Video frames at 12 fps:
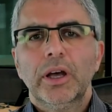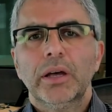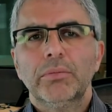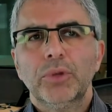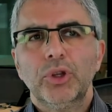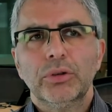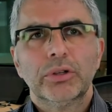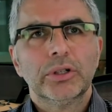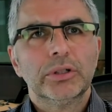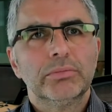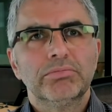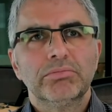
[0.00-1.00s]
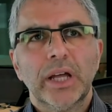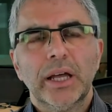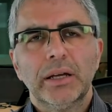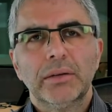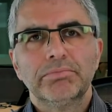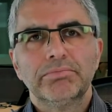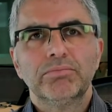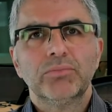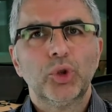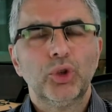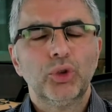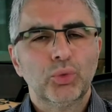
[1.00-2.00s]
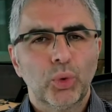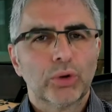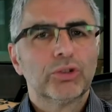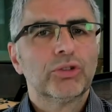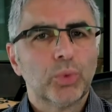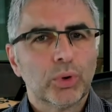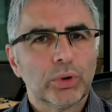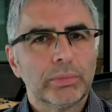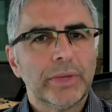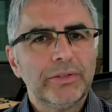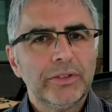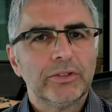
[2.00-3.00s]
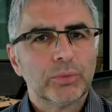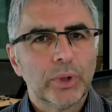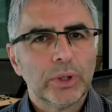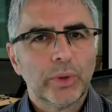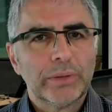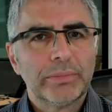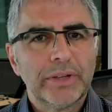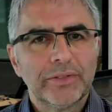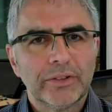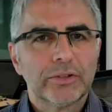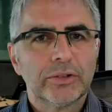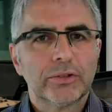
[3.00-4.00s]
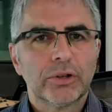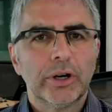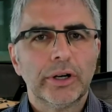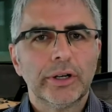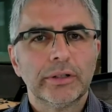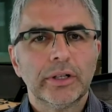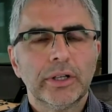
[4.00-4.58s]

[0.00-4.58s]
You can use water methods as well, wet methods, to try and